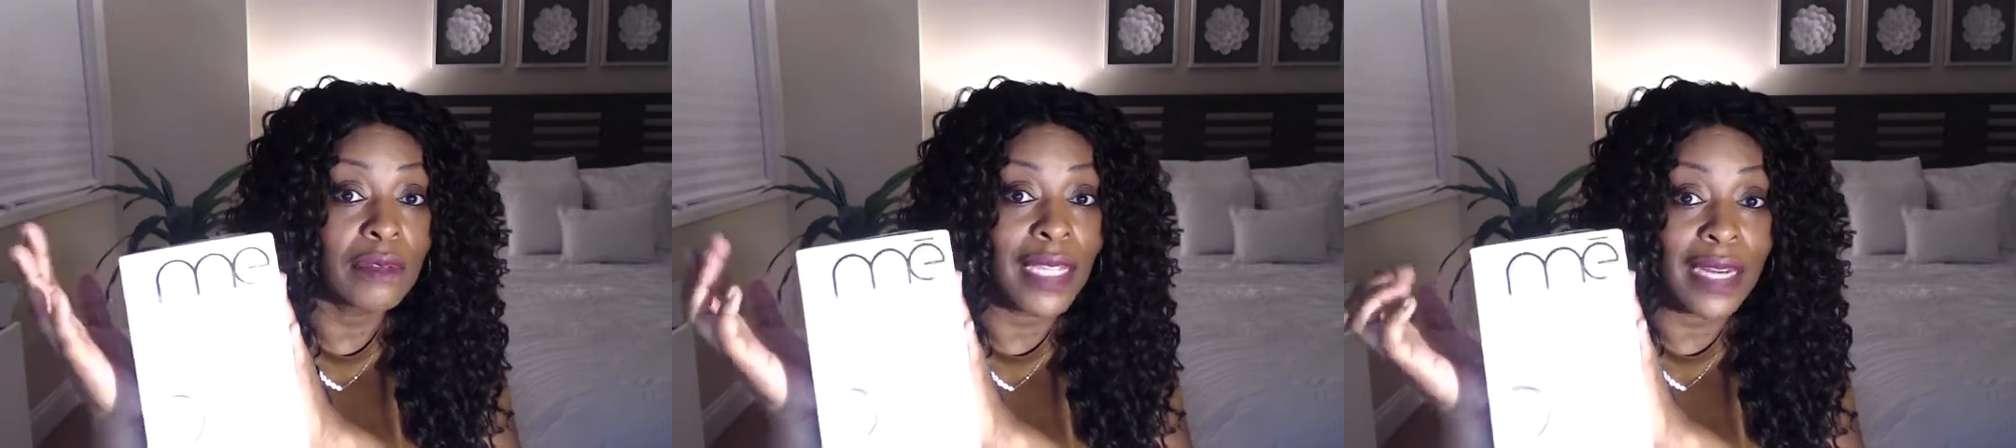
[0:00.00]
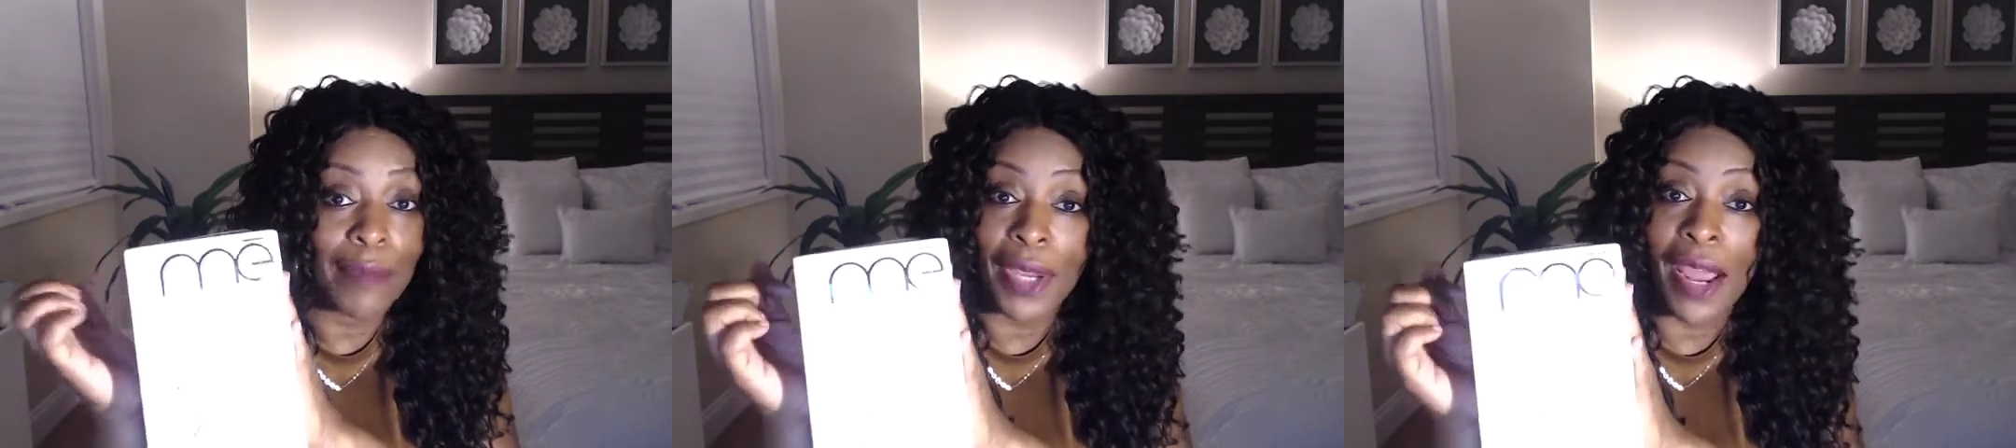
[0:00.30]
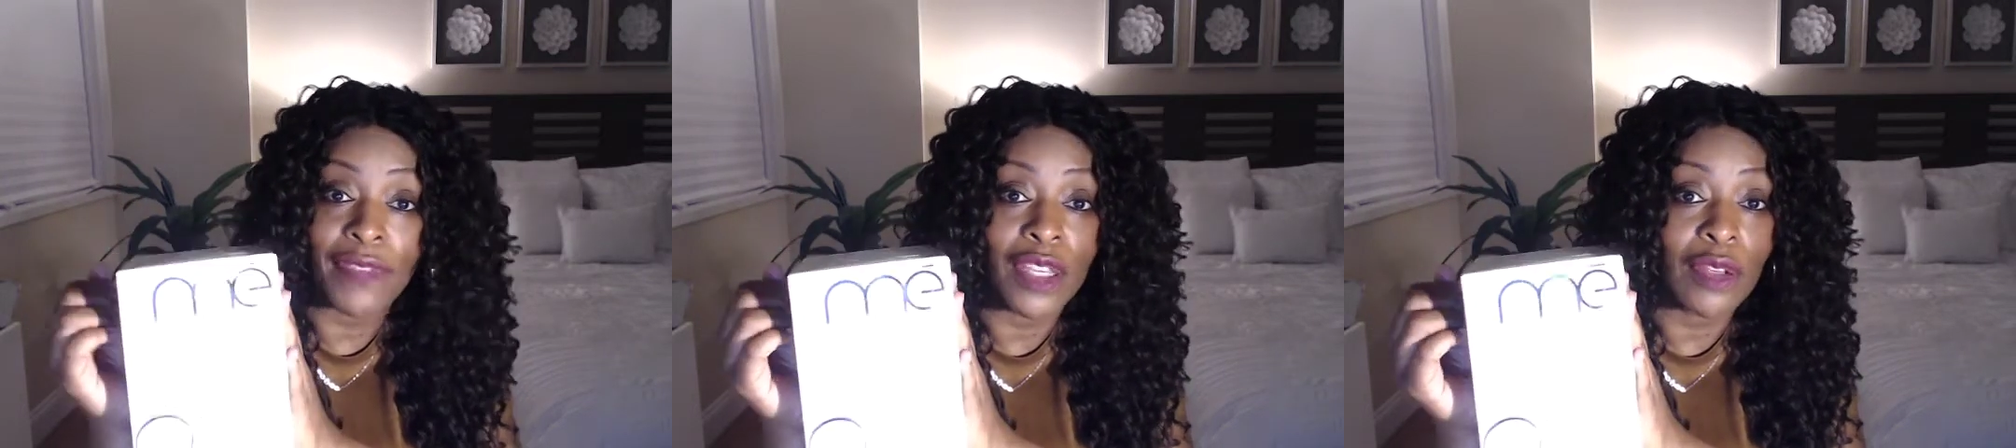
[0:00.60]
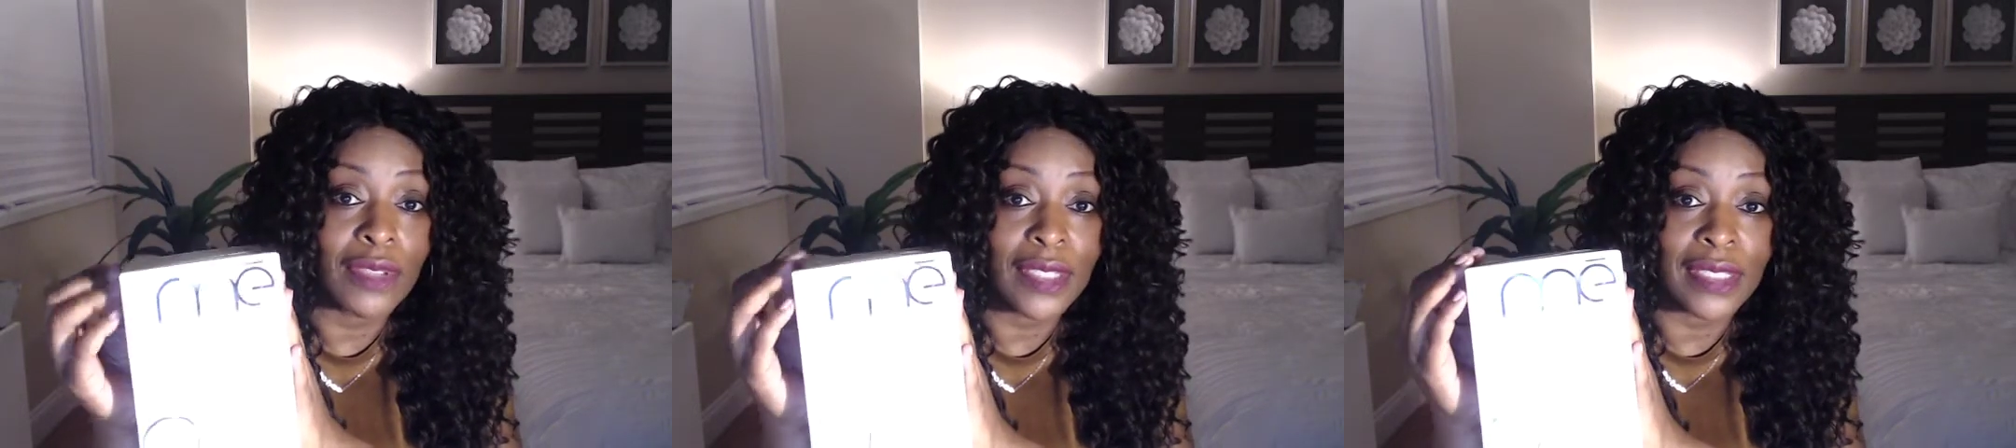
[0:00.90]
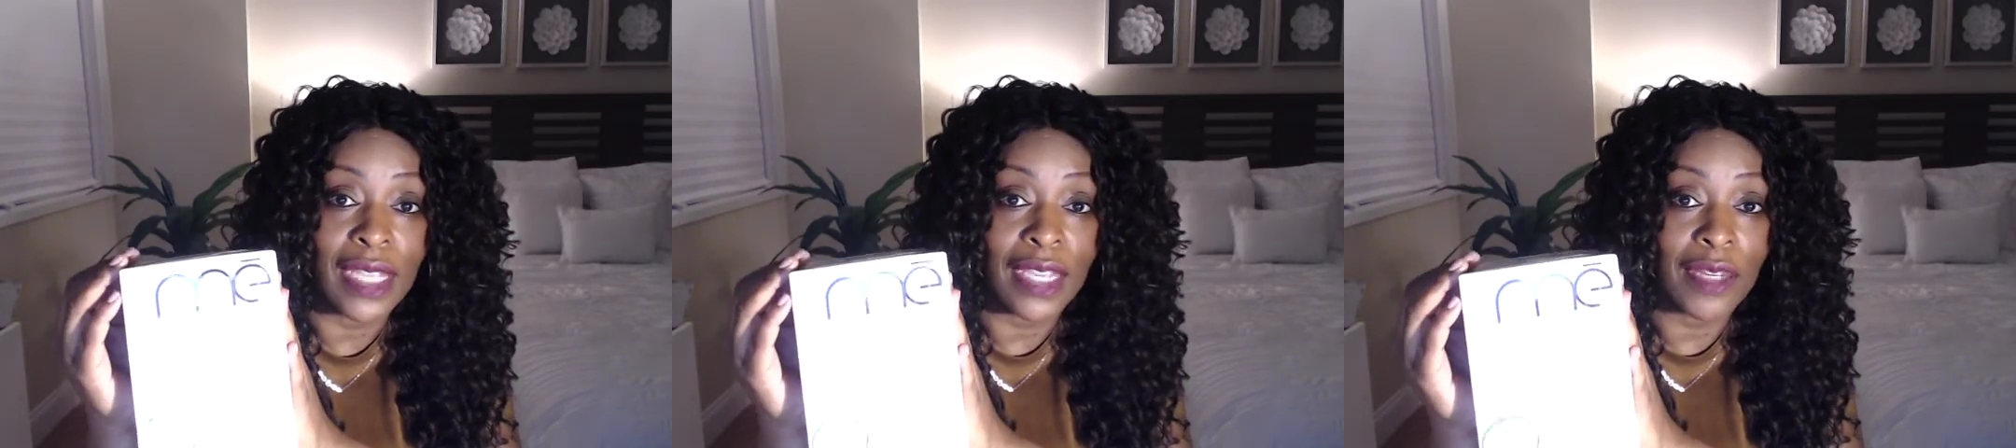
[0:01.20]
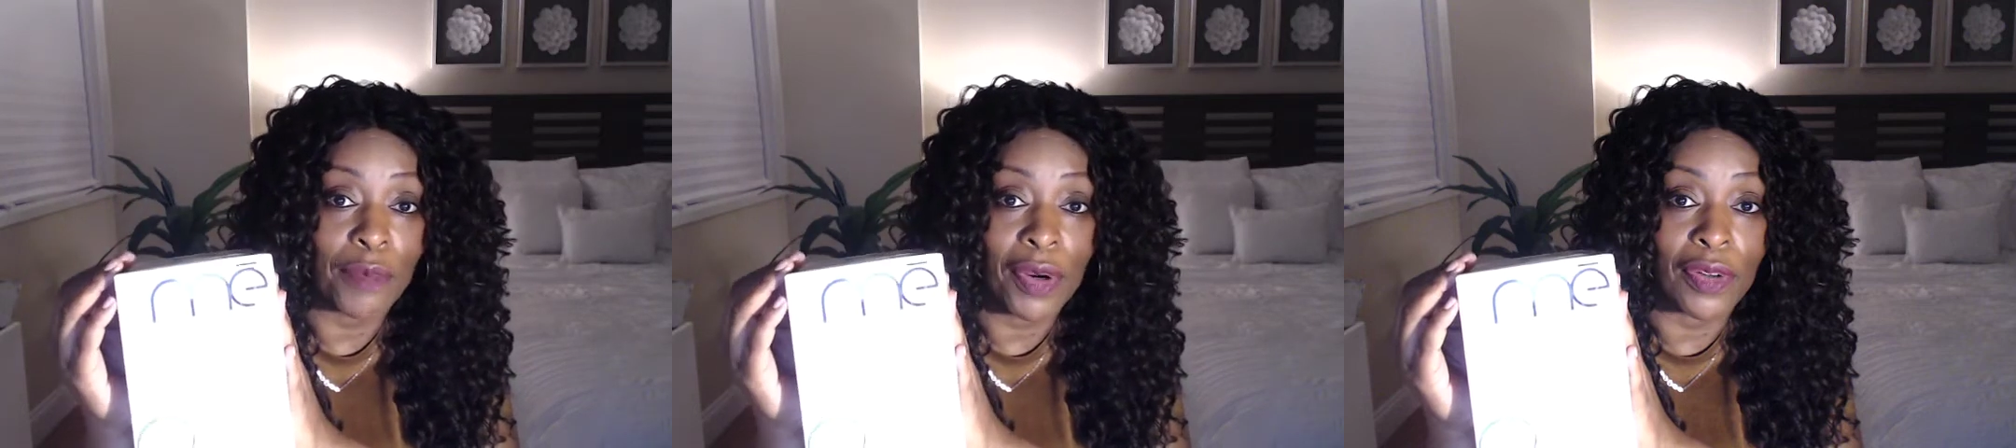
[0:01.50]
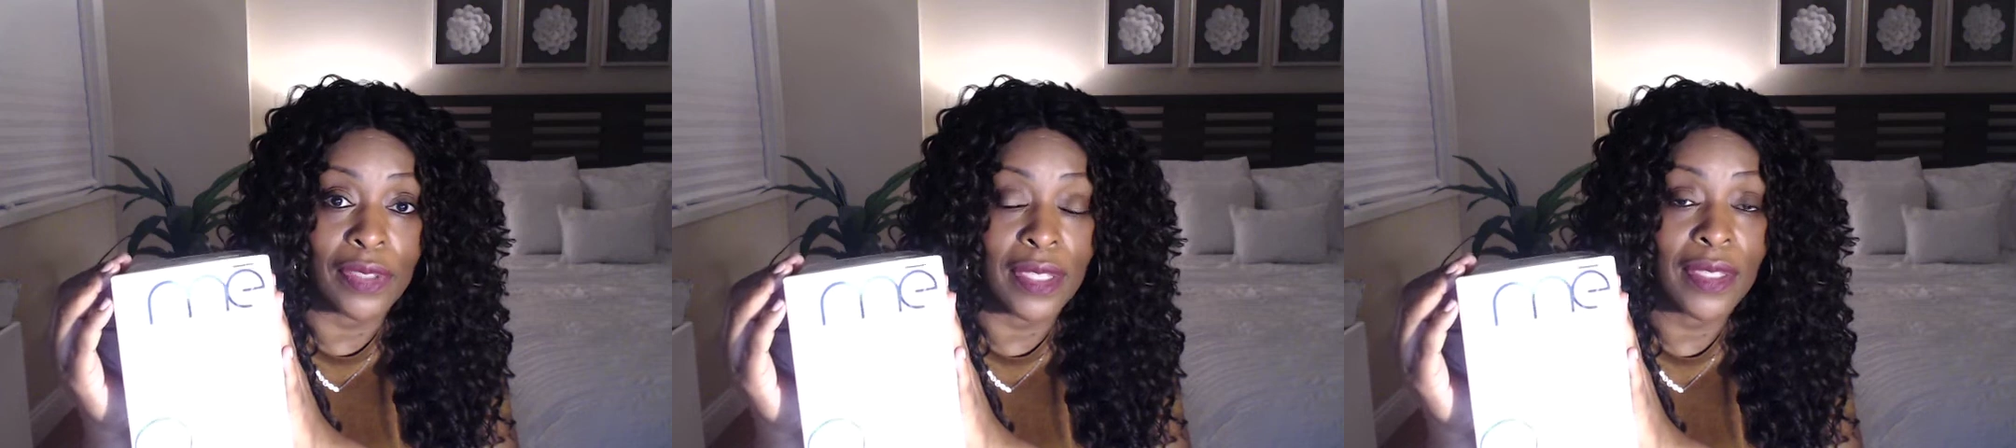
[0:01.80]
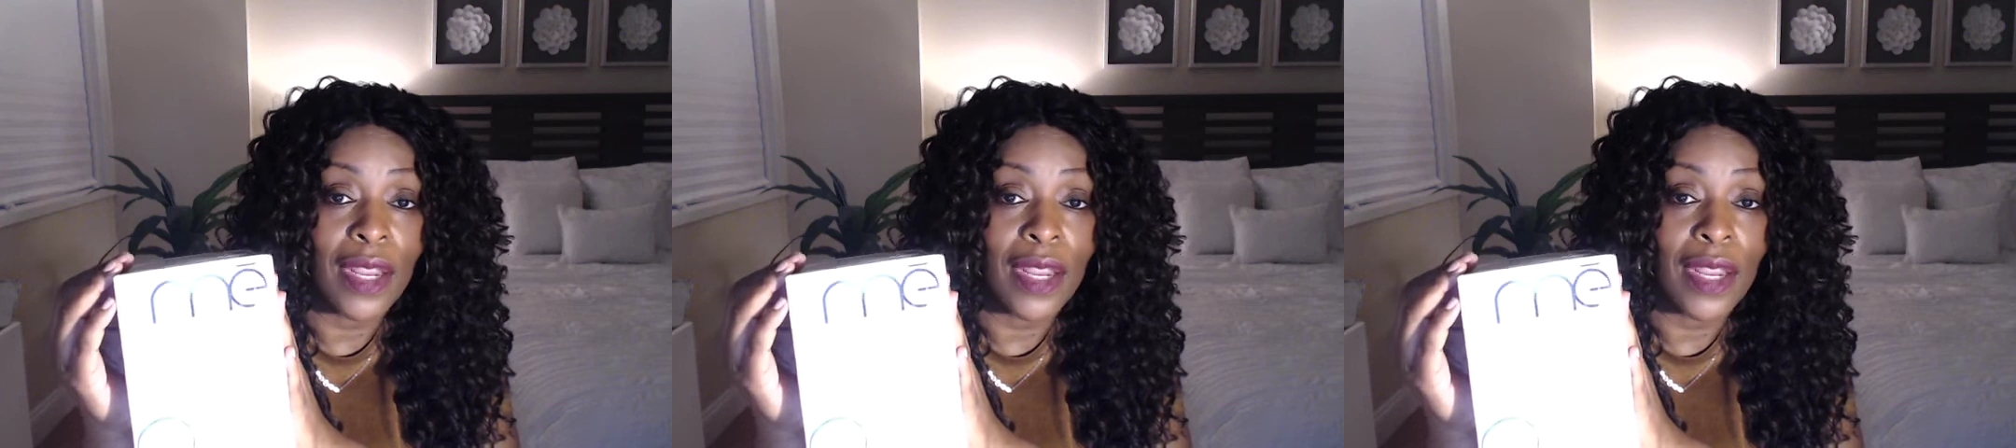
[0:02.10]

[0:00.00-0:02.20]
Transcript: then I'm going to have to go to the second person.